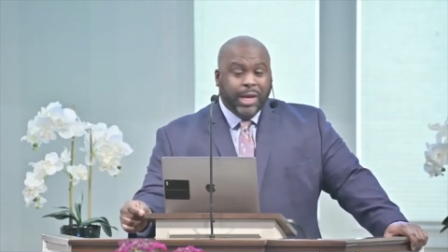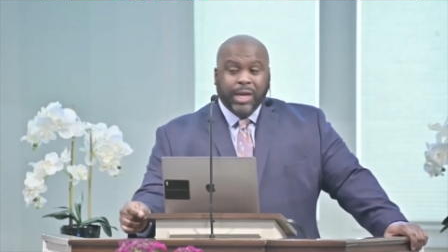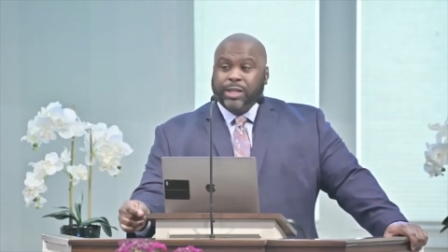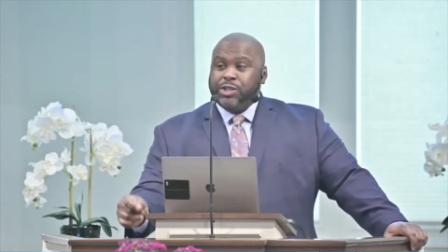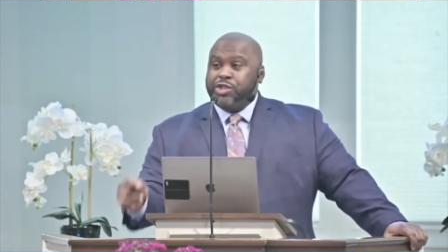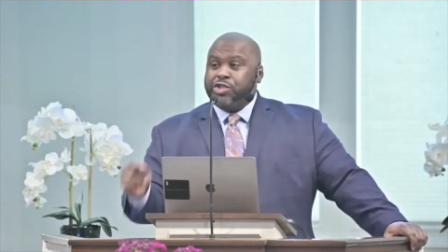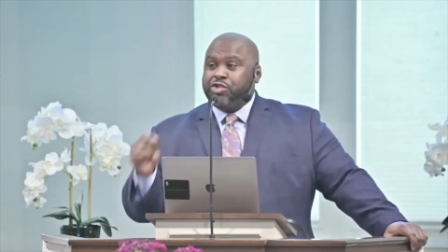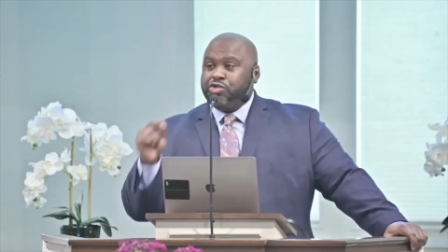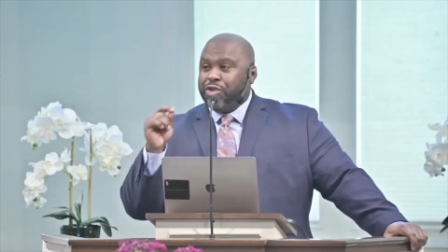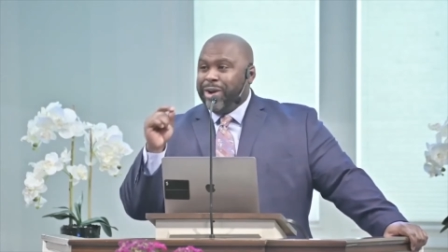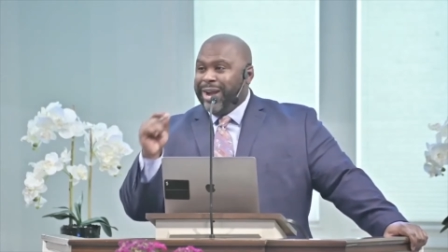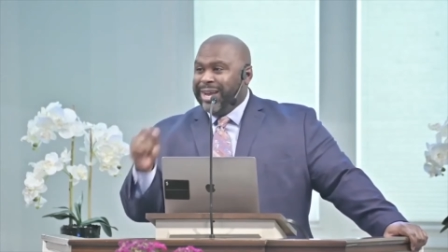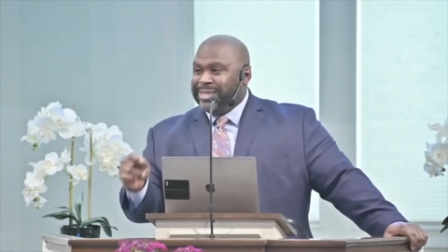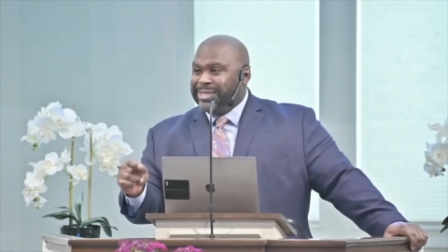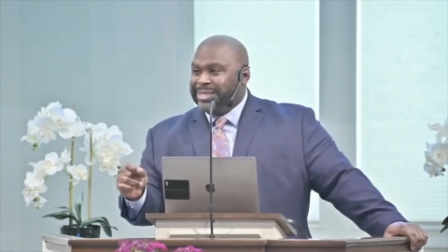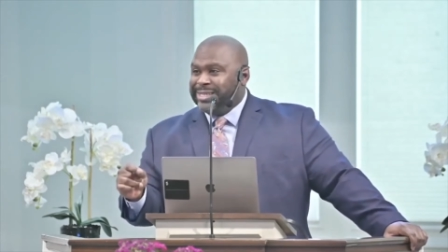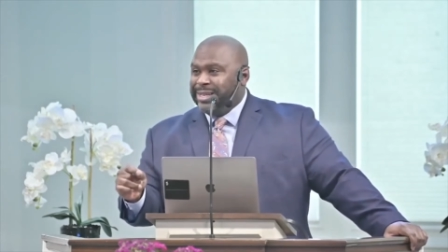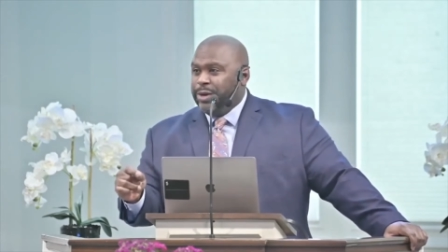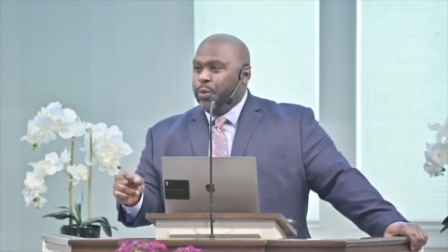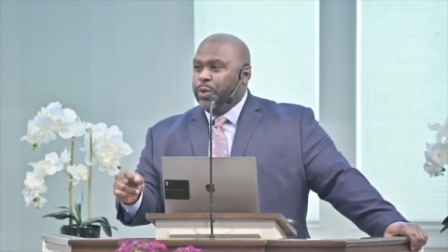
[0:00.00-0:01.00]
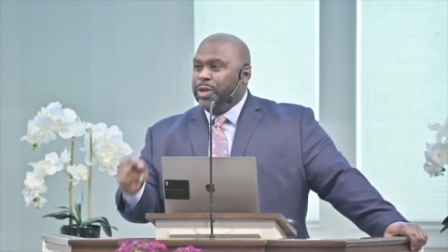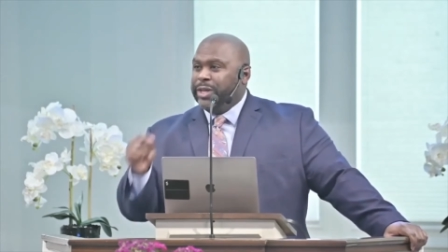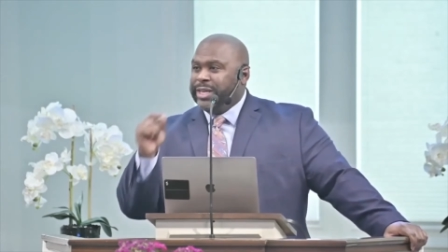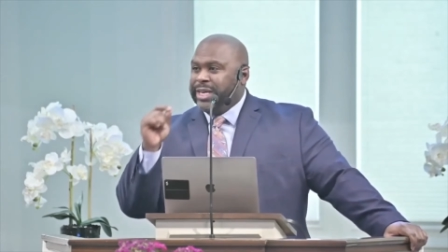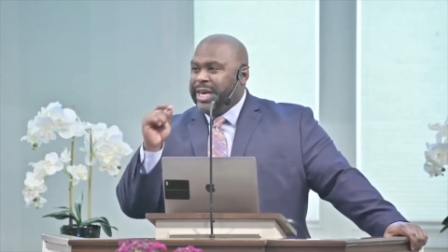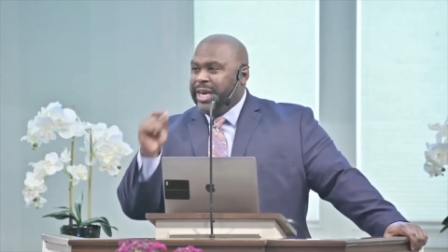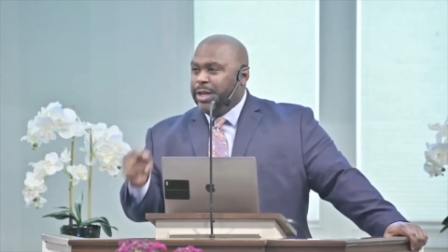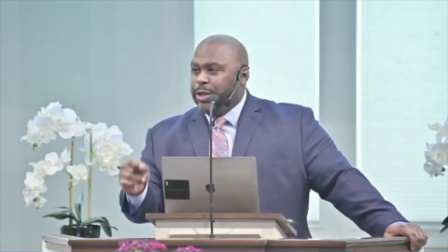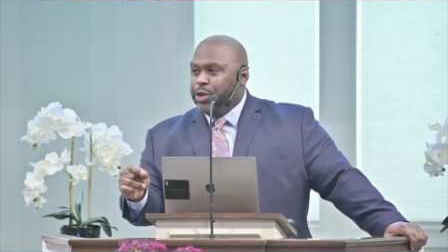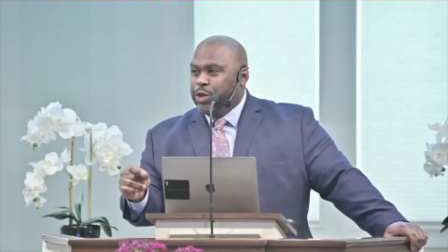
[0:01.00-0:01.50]
Stress will
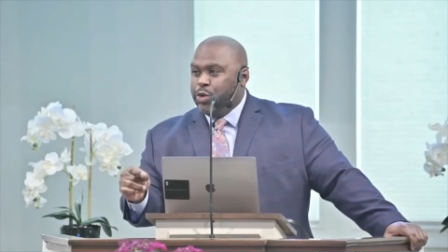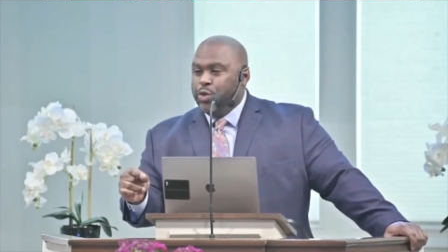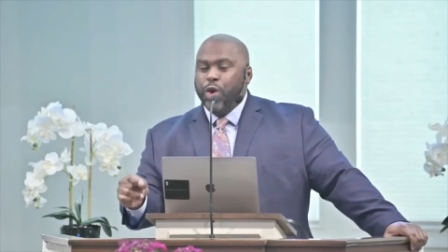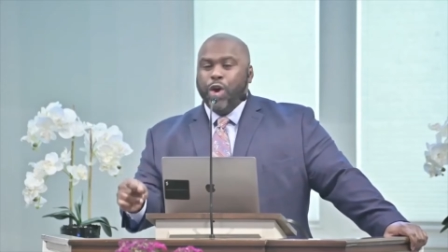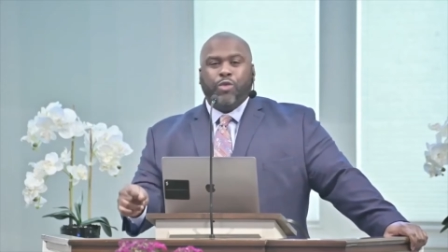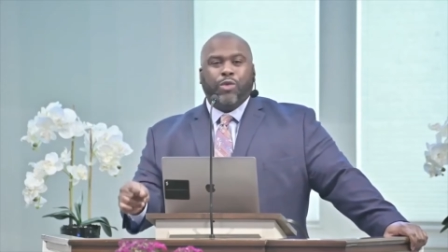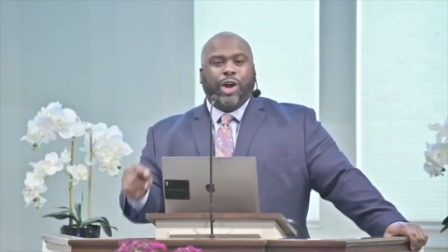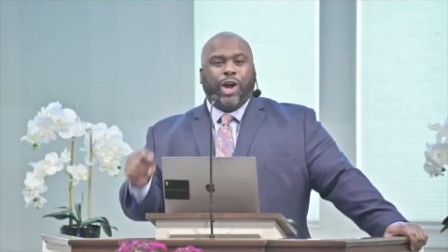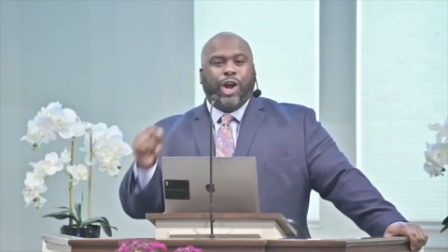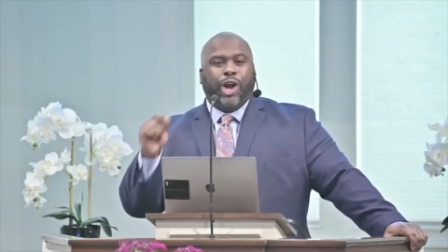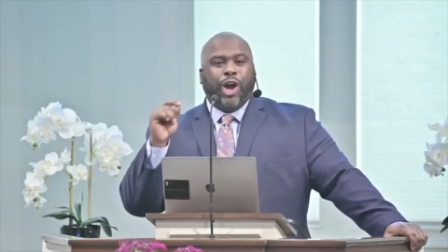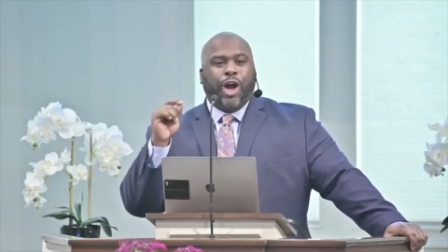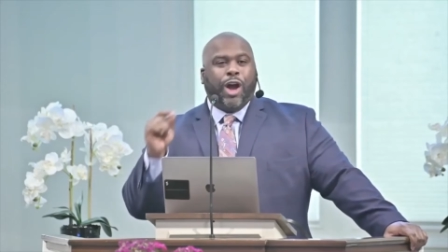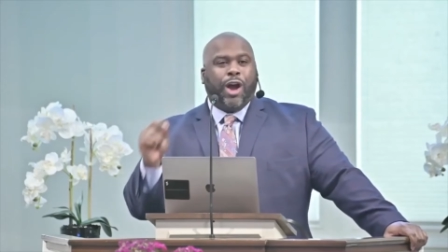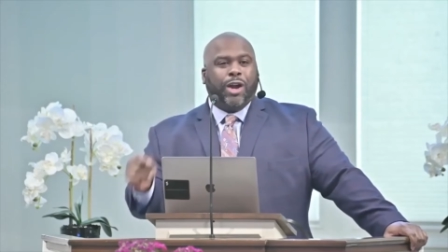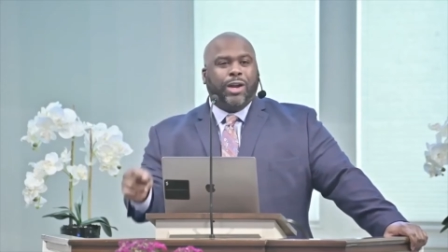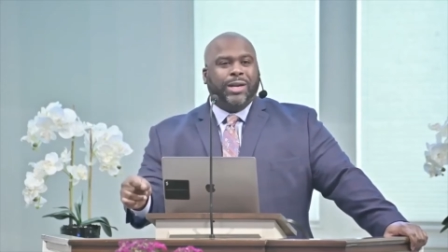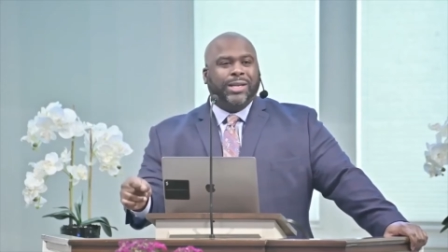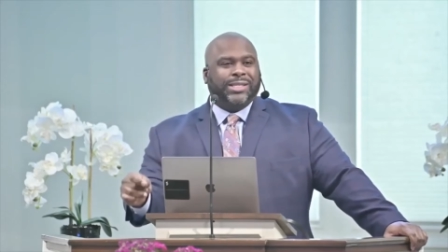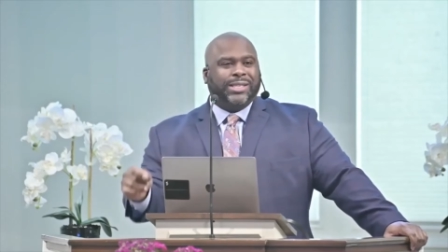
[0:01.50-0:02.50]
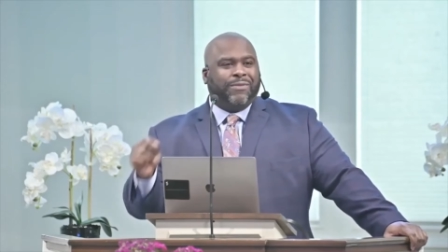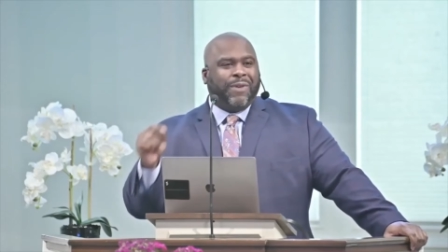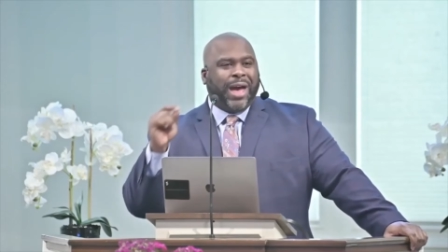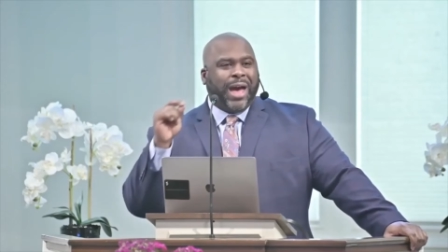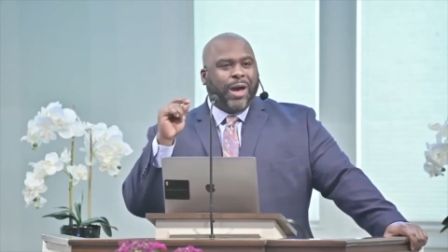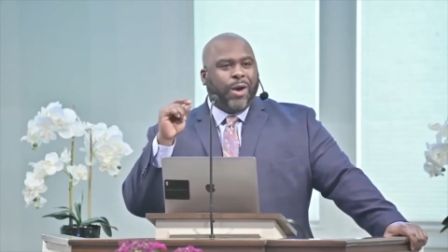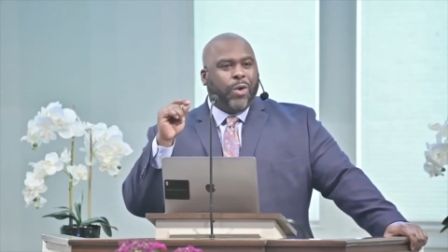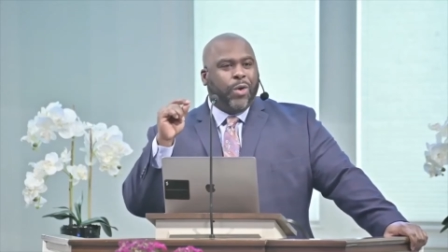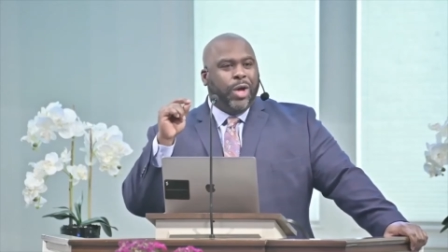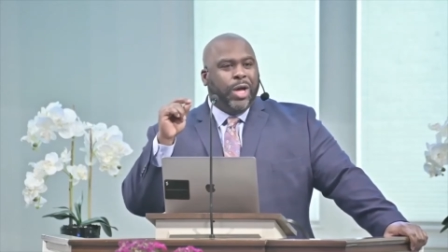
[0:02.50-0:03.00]
kill you regardless of
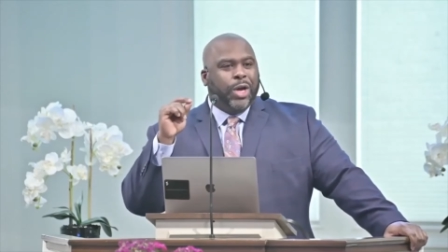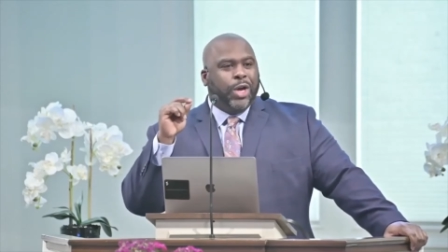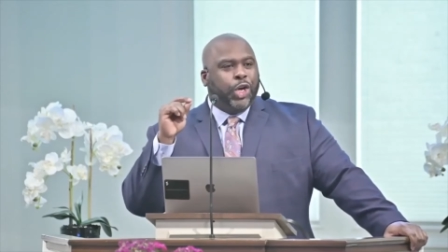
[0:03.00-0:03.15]
how